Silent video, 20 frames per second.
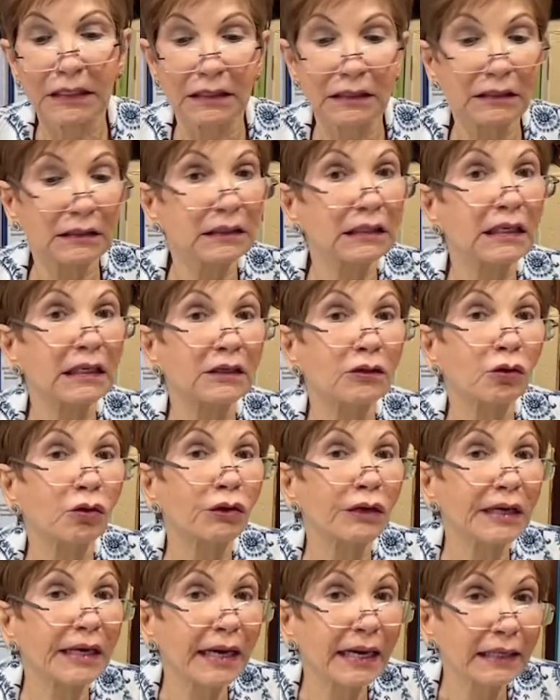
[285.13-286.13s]
The
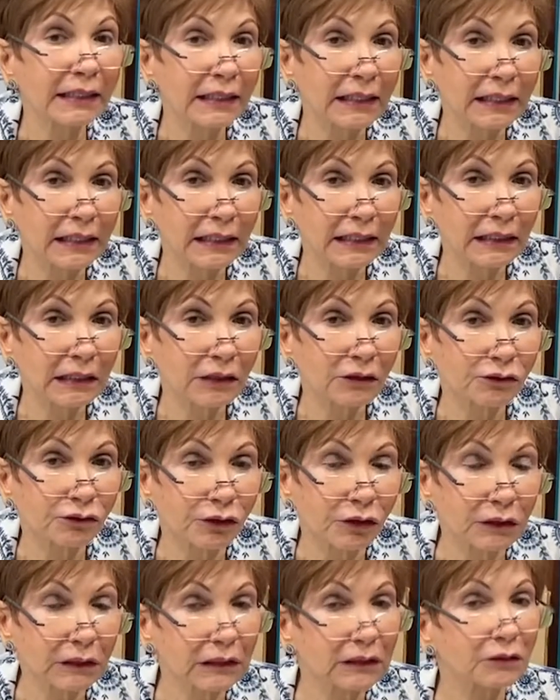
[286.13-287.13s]
organic
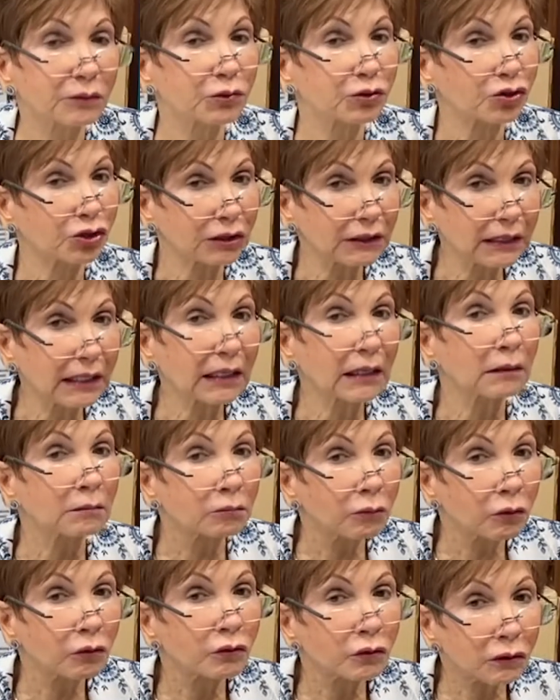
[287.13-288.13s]
electronics, which are taking
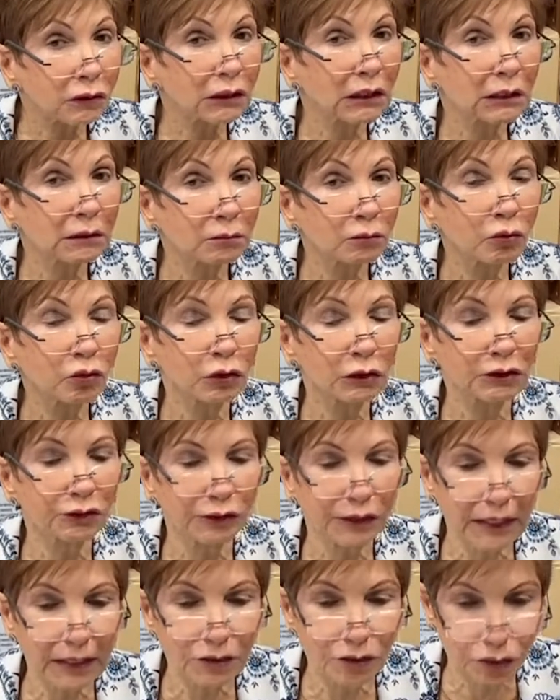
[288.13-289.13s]
more and more
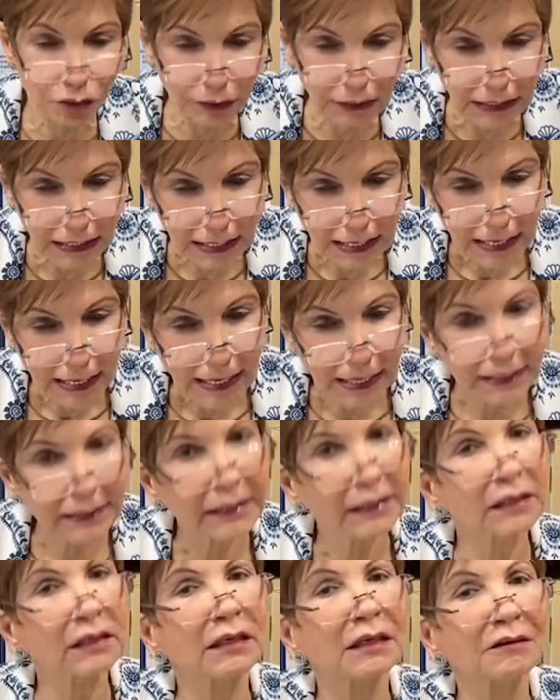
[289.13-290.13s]
traction, and
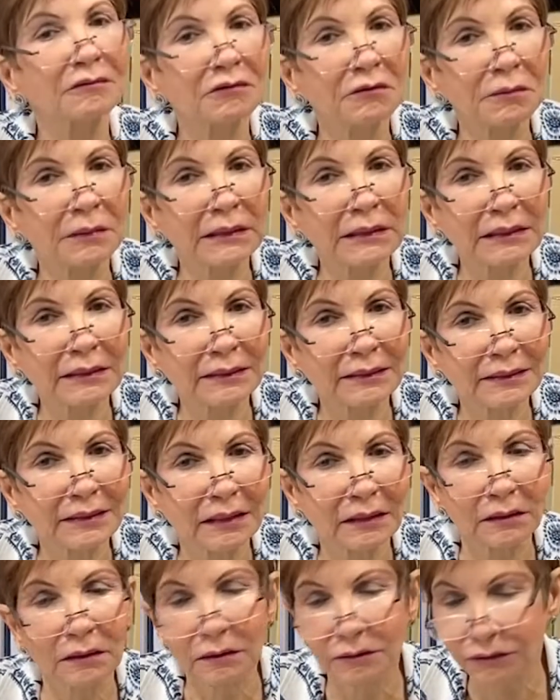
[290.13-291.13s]
then government
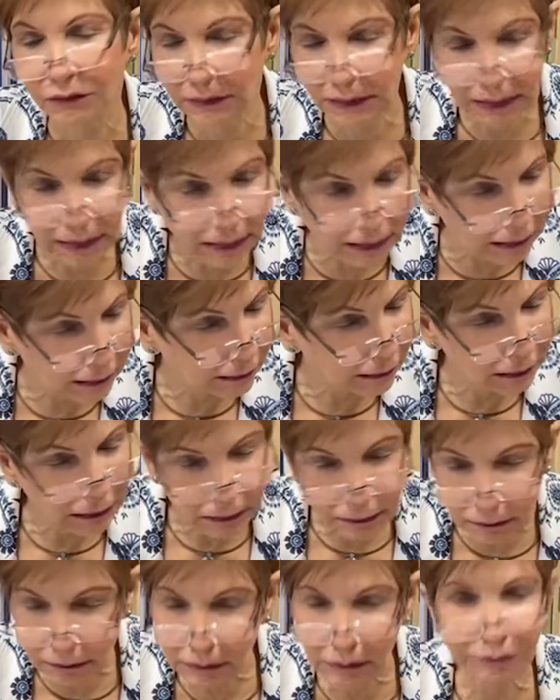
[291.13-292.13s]
incentives, again,
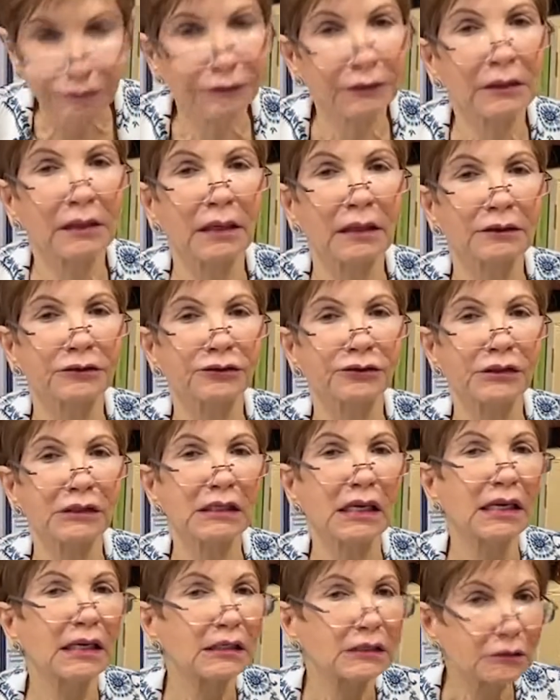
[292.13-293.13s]
in different countries,
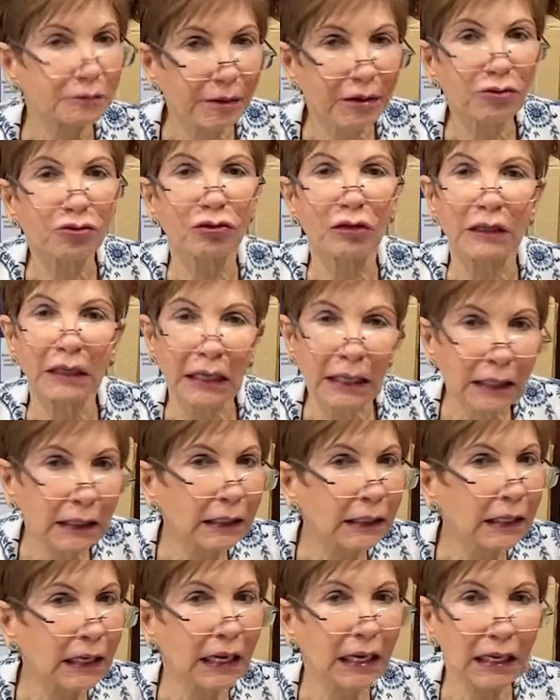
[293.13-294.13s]
especially
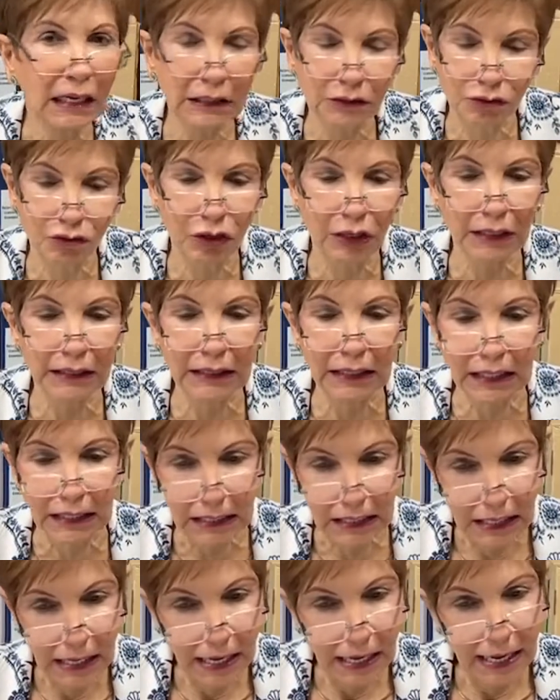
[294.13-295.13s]
India and China.
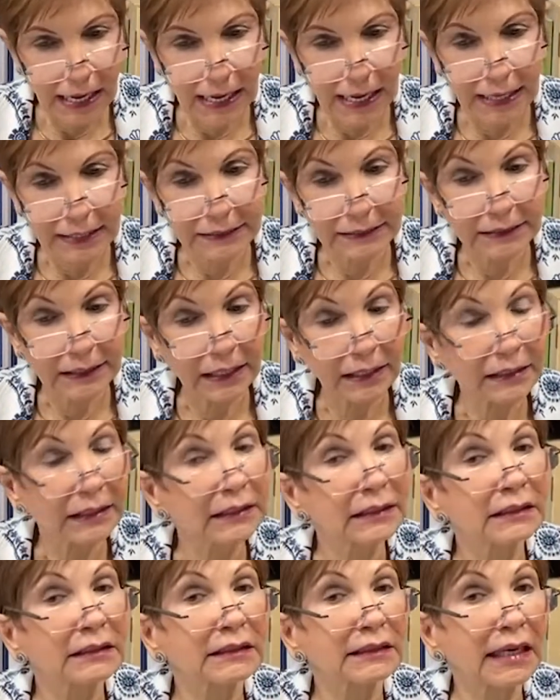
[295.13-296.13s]
And
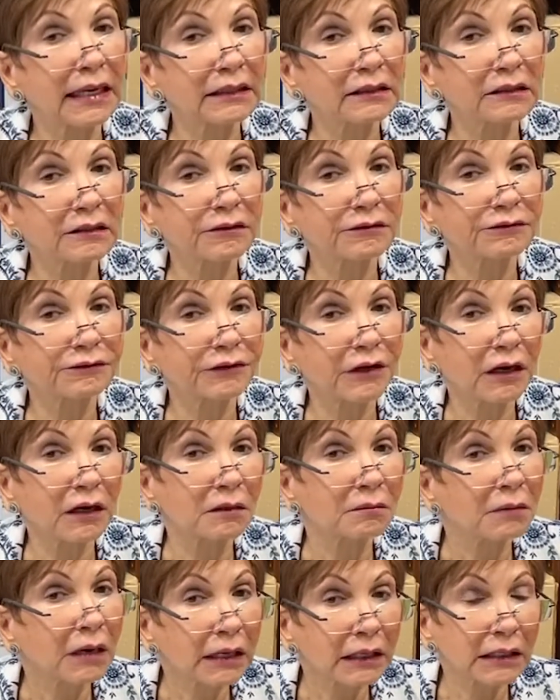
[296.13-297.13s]
then the size of
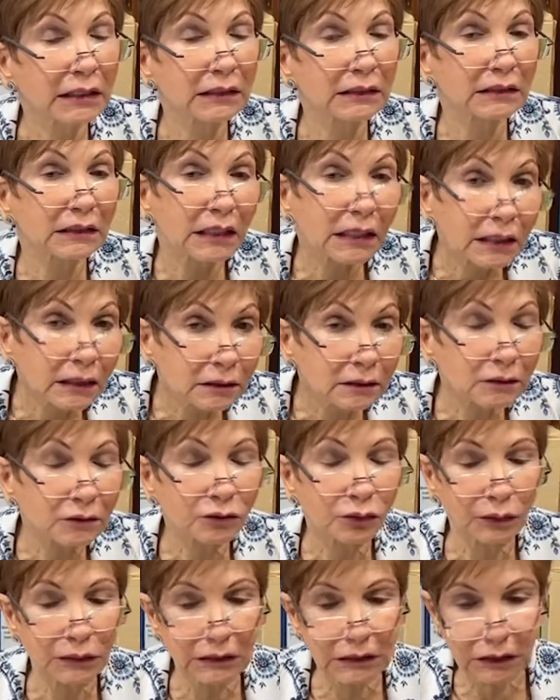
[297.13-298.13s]
market in
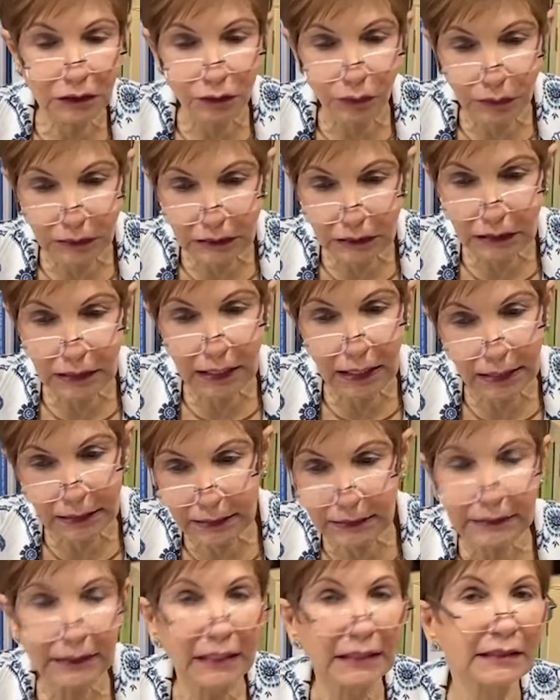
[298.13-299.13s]
2029,
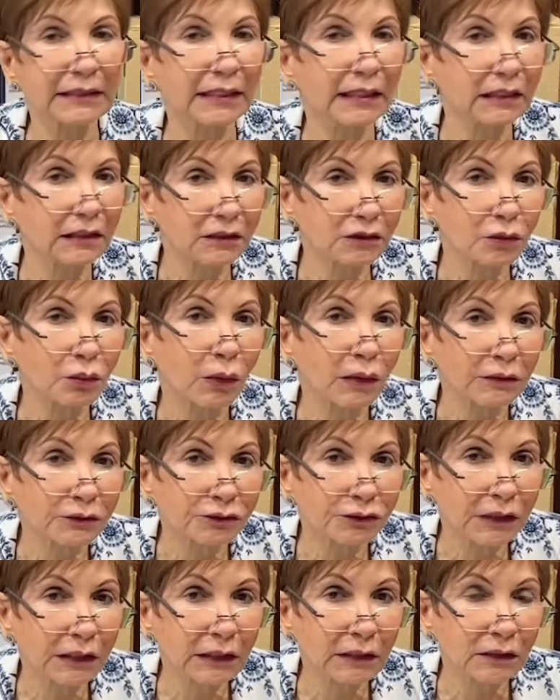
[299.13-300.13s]
as I said, it's $1
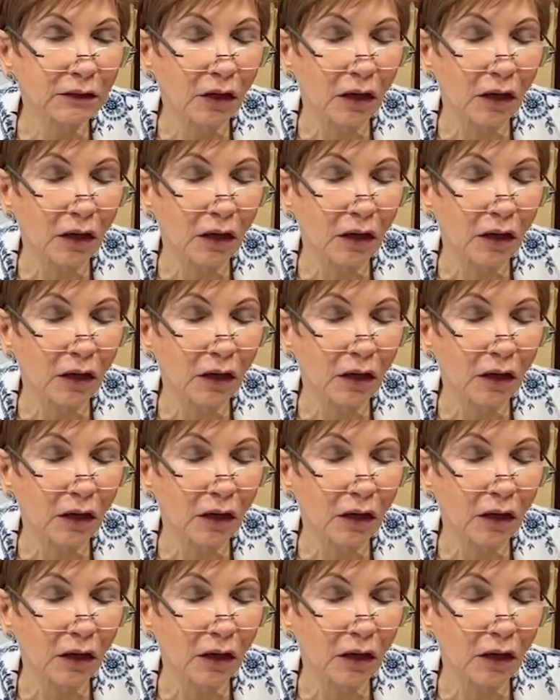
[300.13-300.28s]
trillion.